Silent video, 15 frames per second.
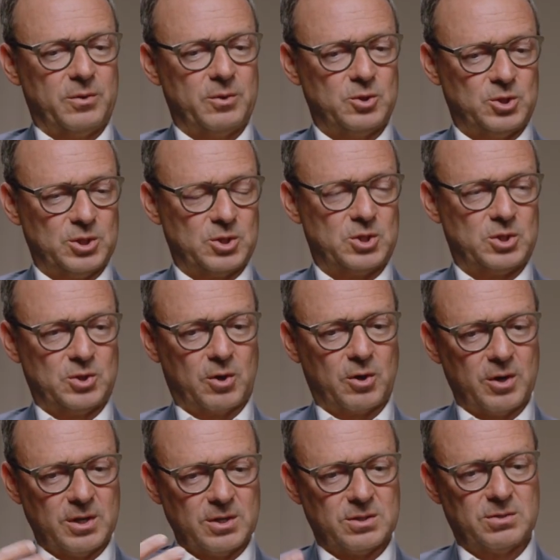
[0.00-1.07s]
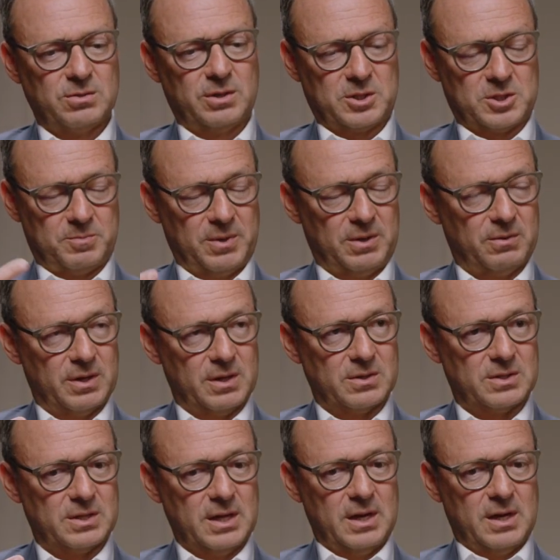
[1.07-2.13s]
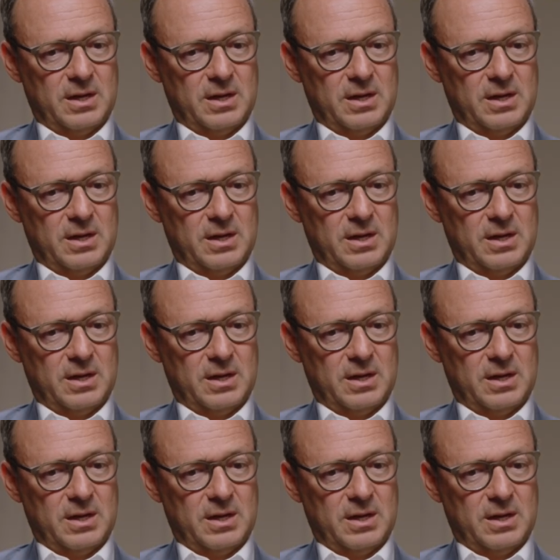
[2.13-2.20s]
they're just starting to experience